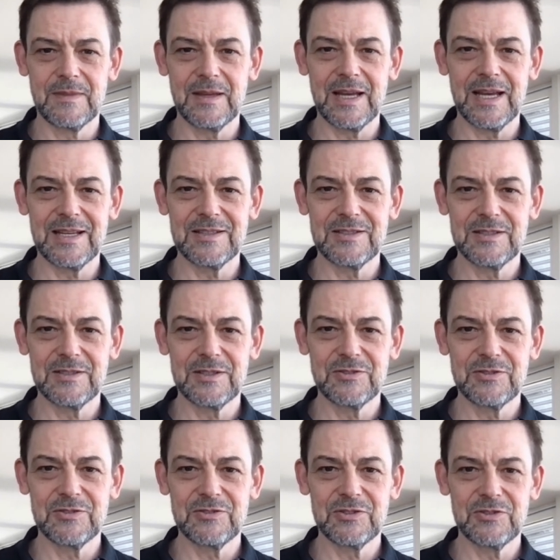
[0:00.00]
as it is
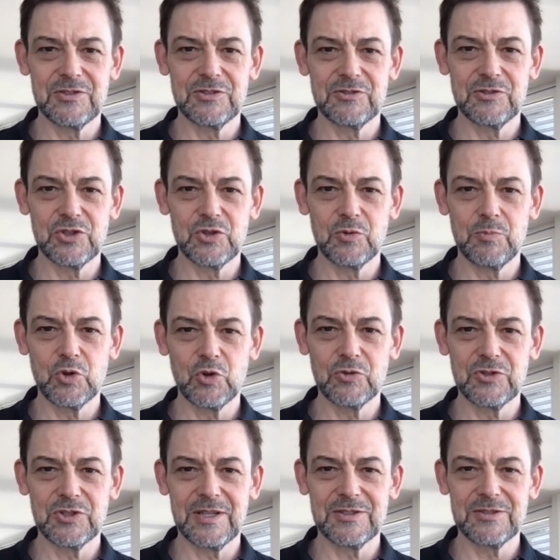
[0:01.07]
a statistical
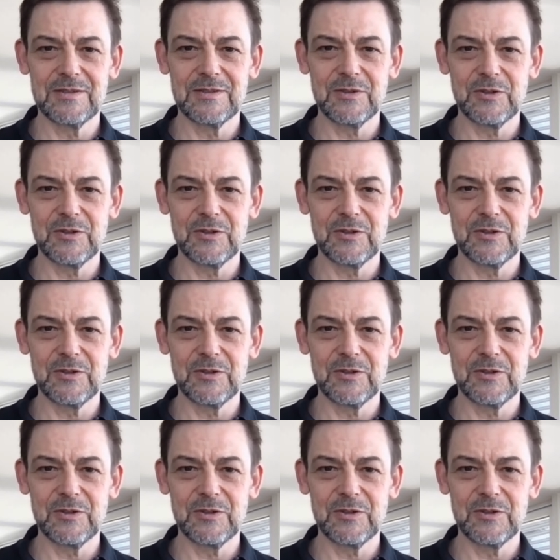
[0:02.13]
process.